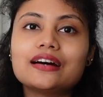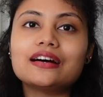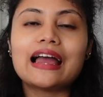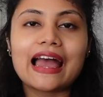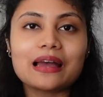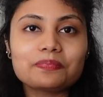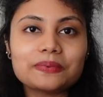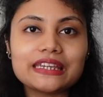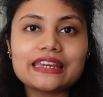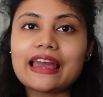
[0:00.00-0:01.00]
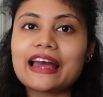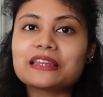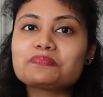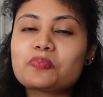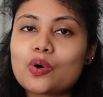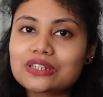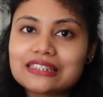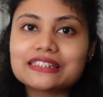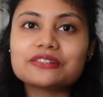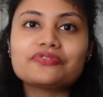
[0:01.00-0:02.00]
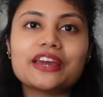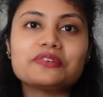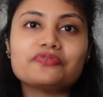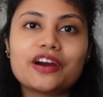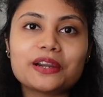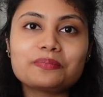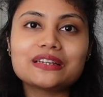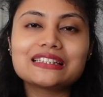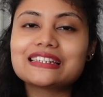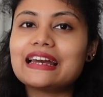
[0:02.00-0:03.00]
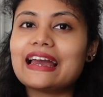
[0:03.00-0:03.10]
a happy and positive environment